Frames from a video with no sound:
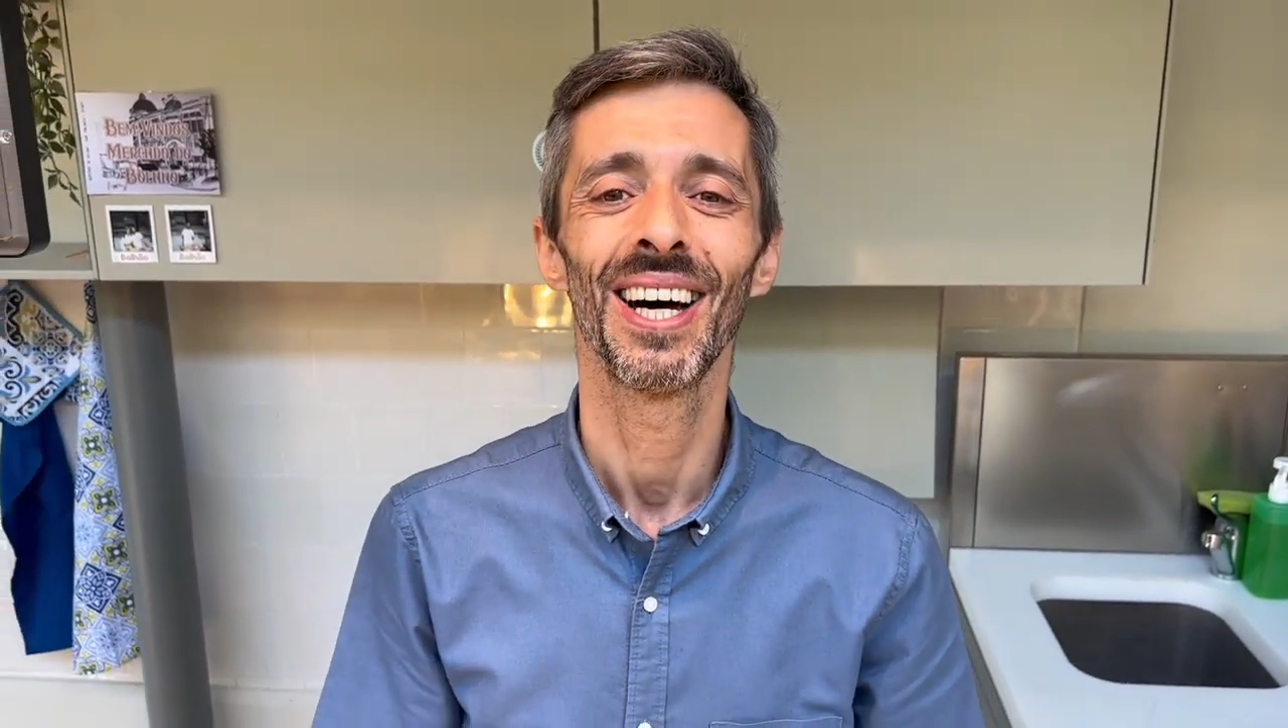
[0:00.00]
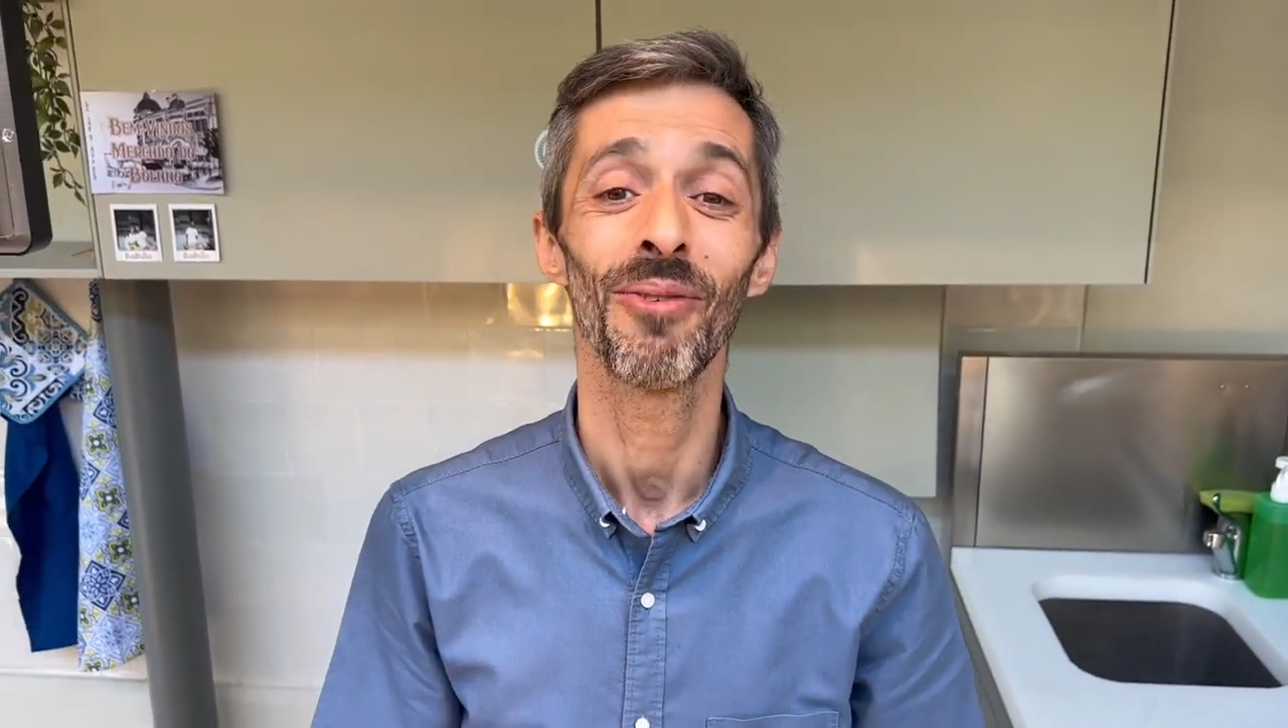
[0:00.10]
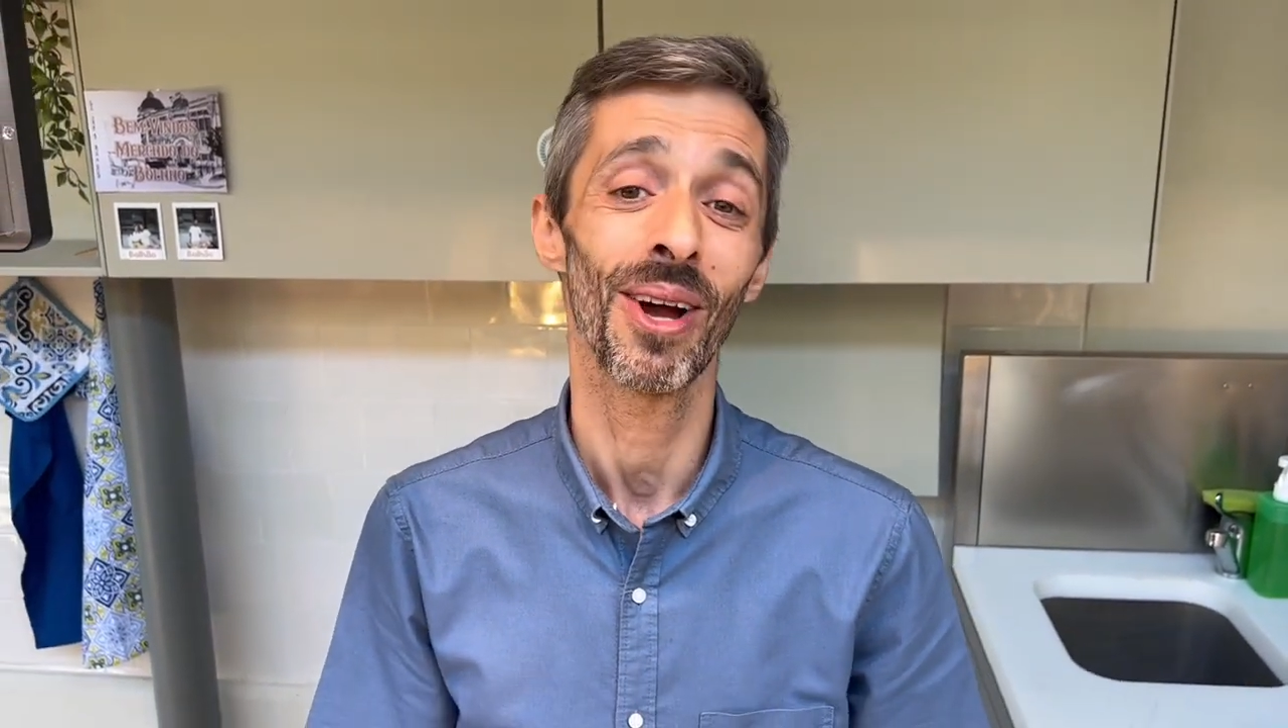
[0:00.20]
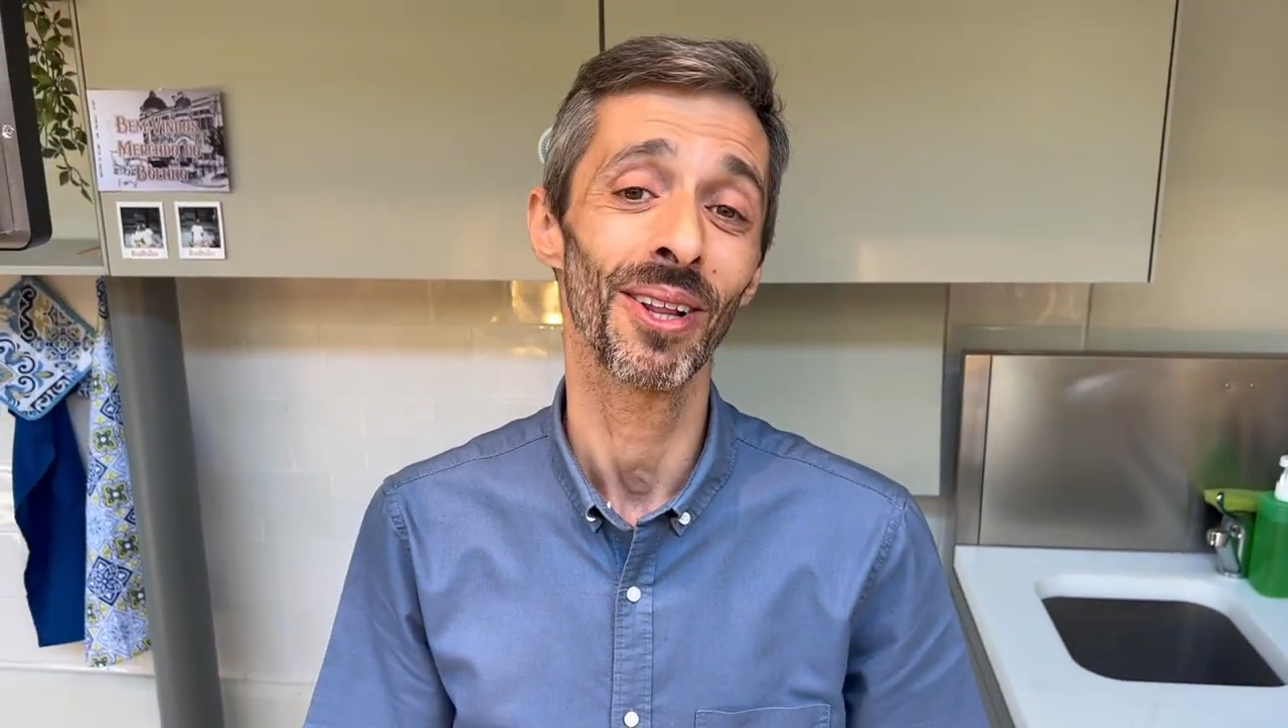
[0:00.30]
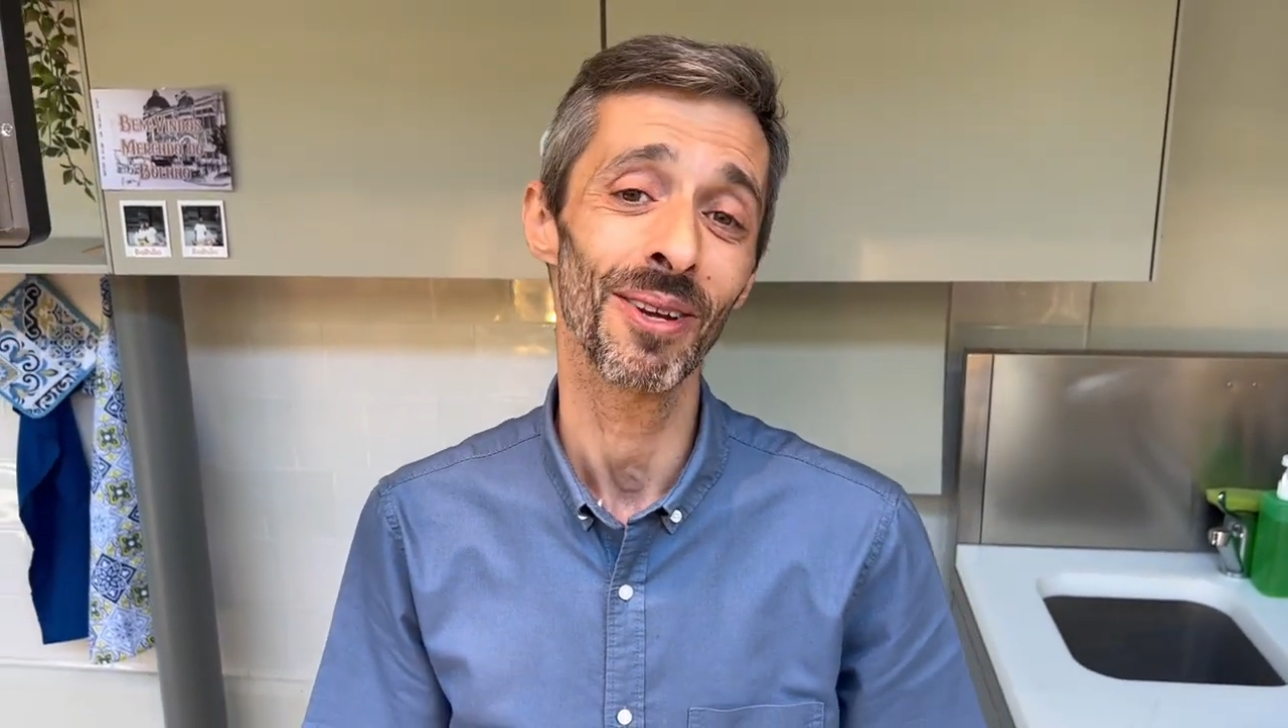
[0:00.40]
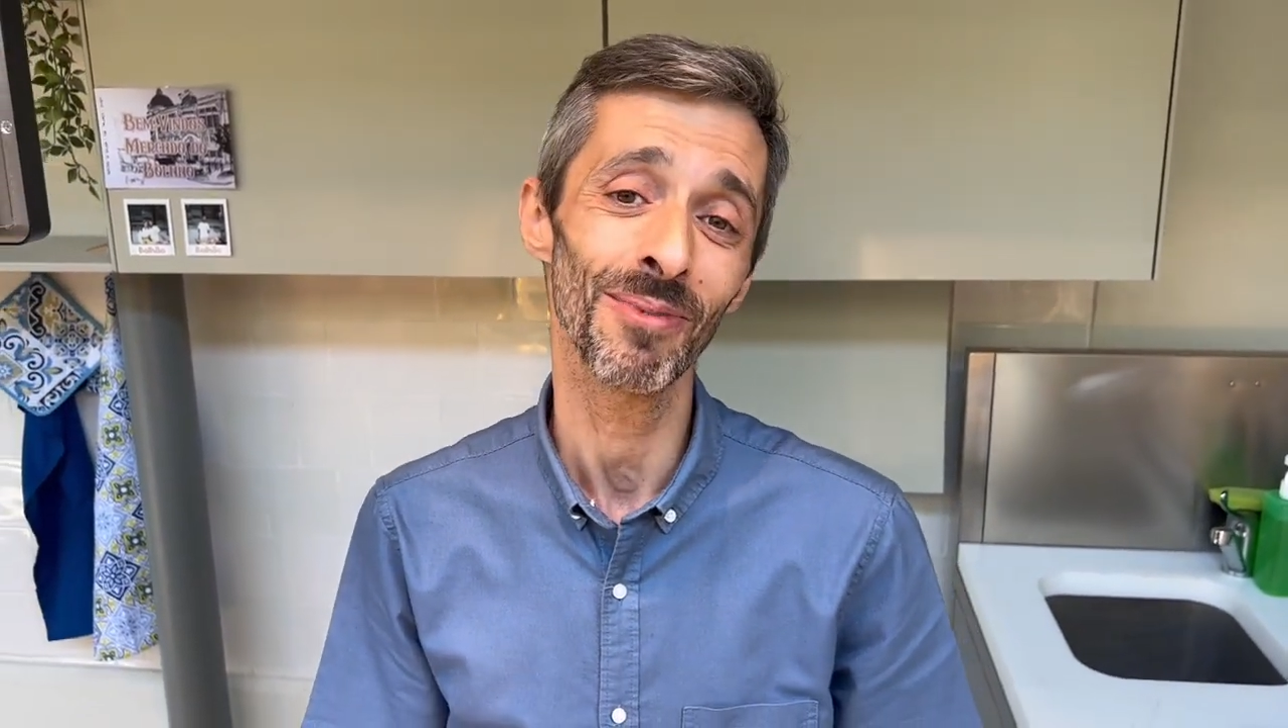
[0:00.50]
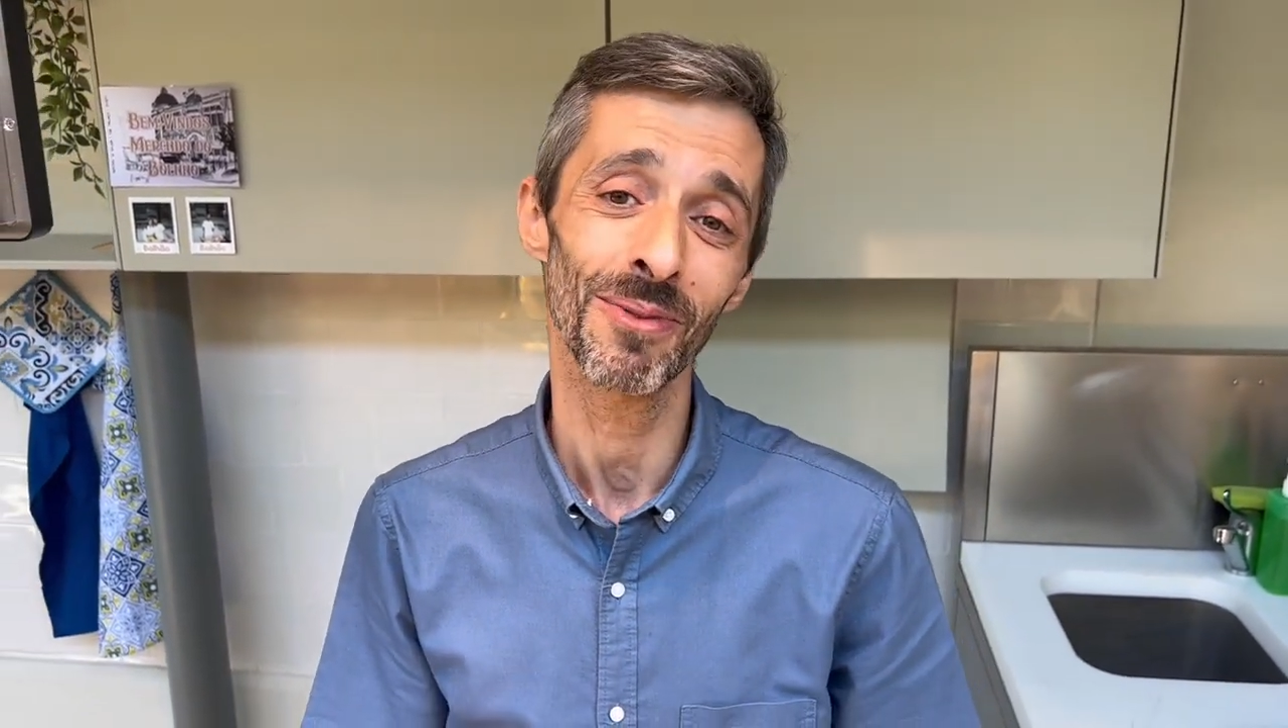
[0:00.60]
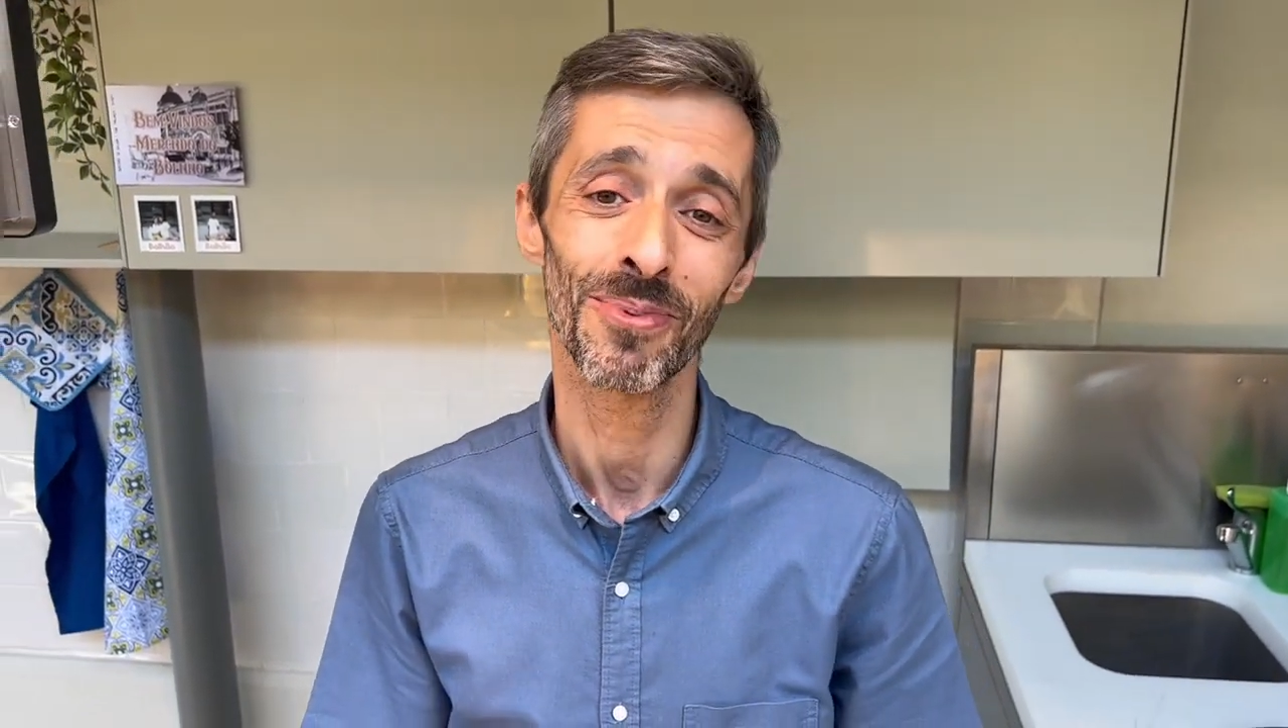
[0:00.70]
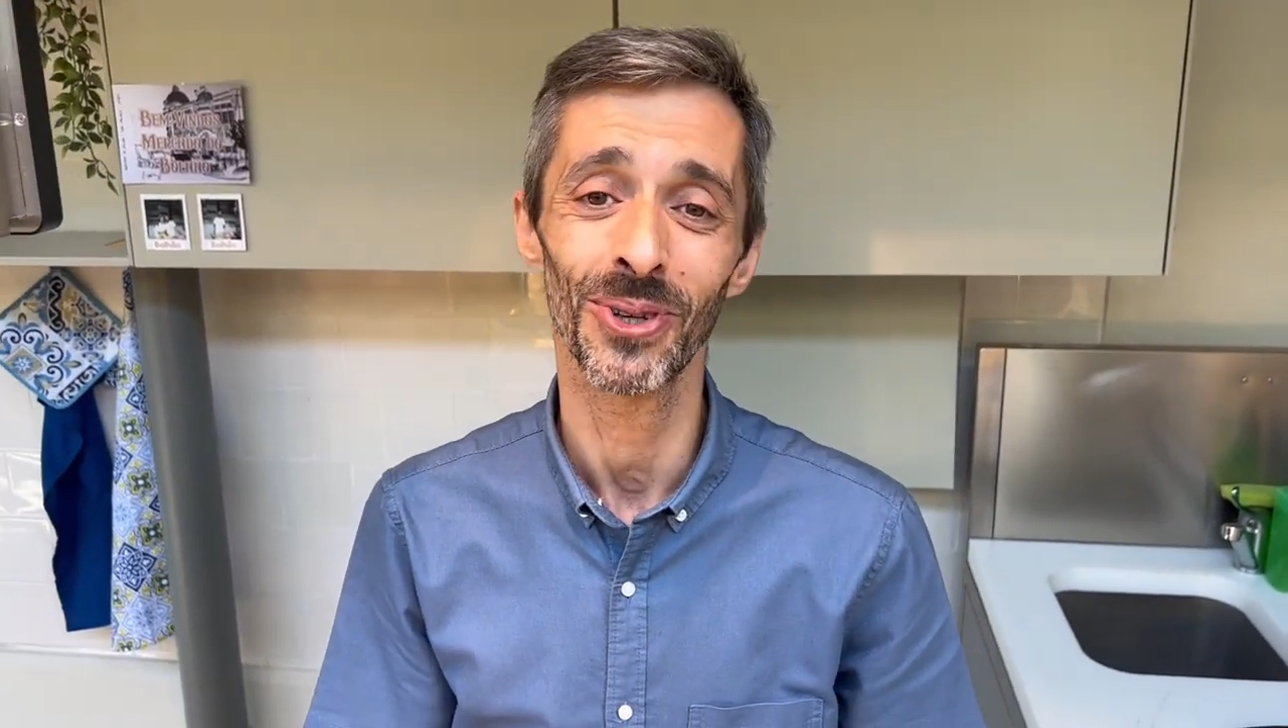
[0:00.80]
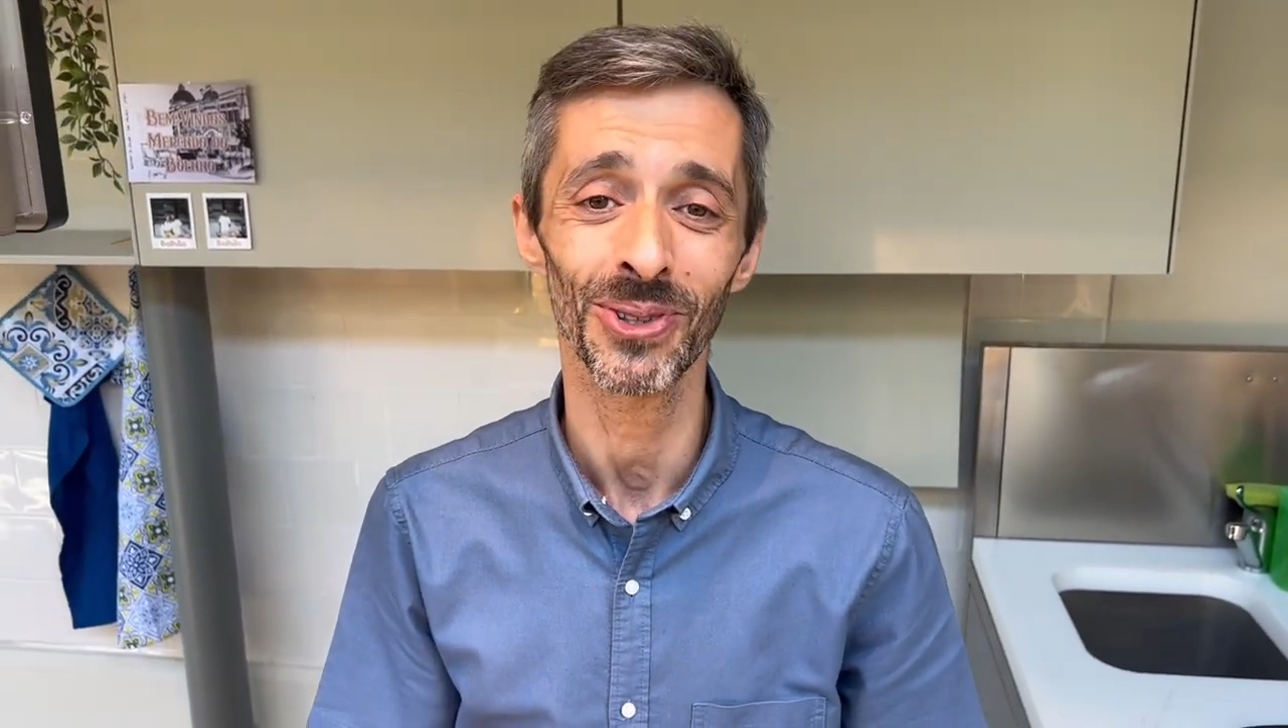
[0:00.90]
Welcome to
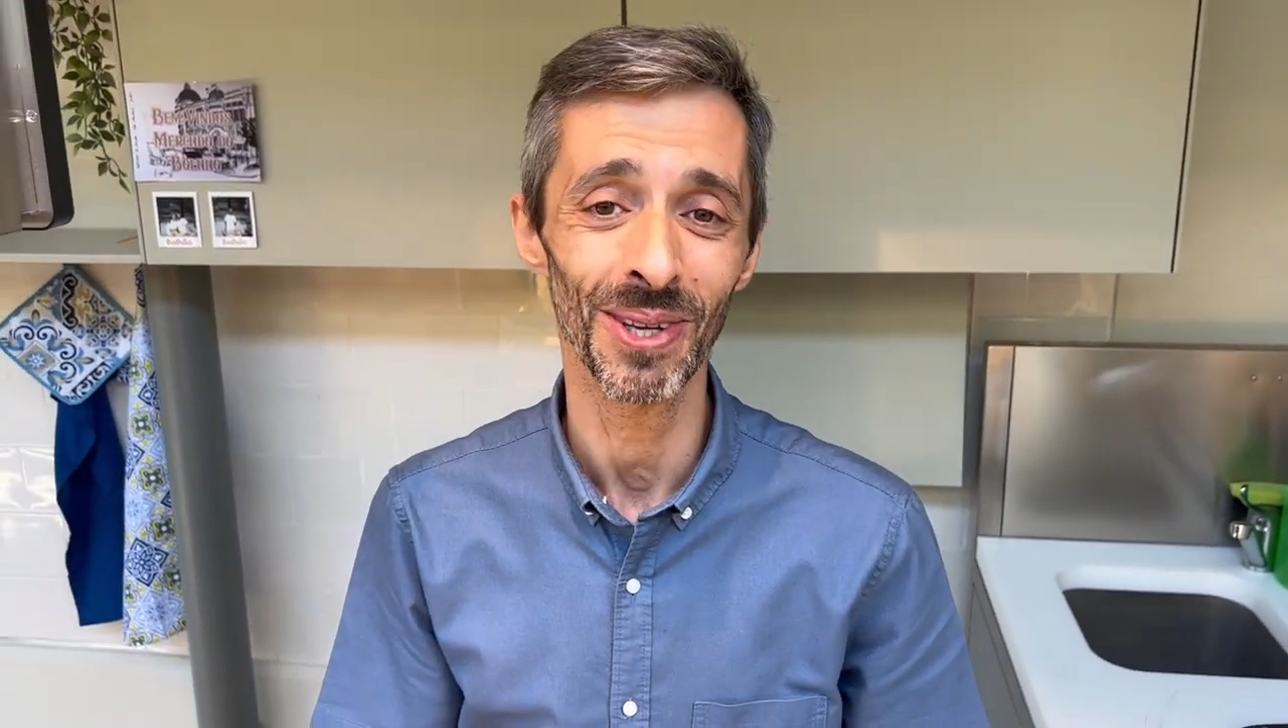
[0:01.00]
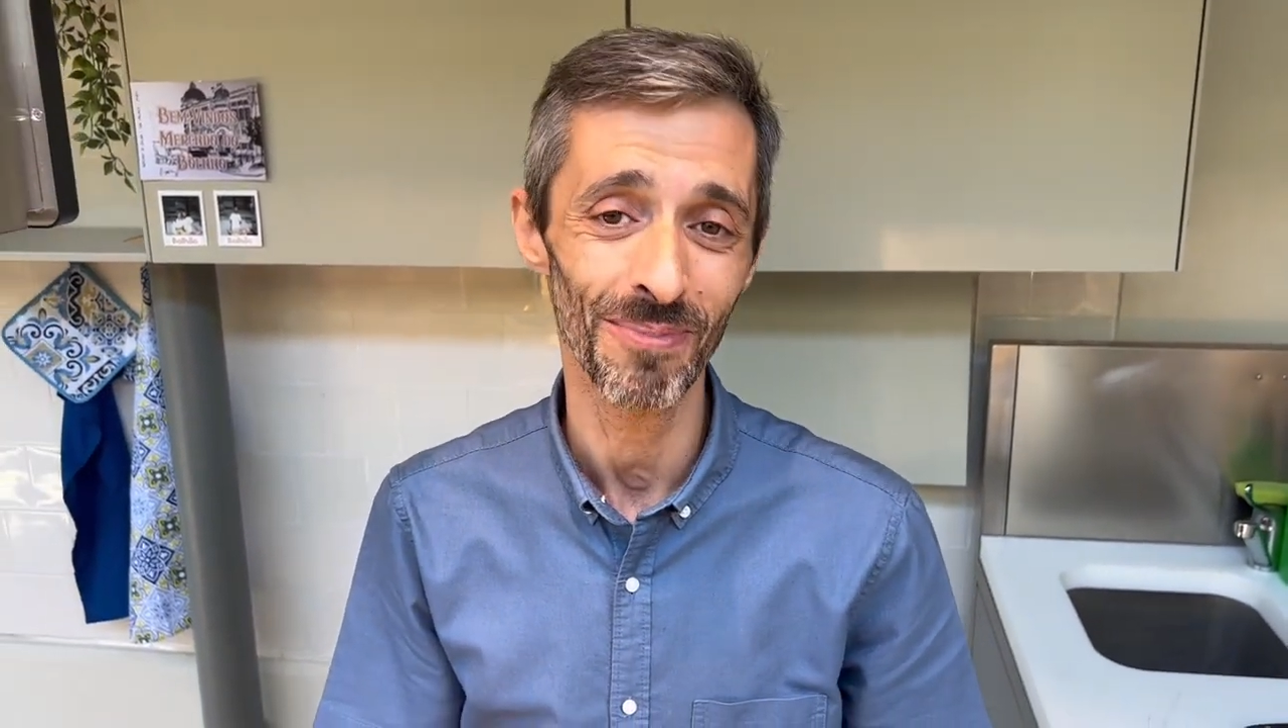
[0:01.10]
Porto in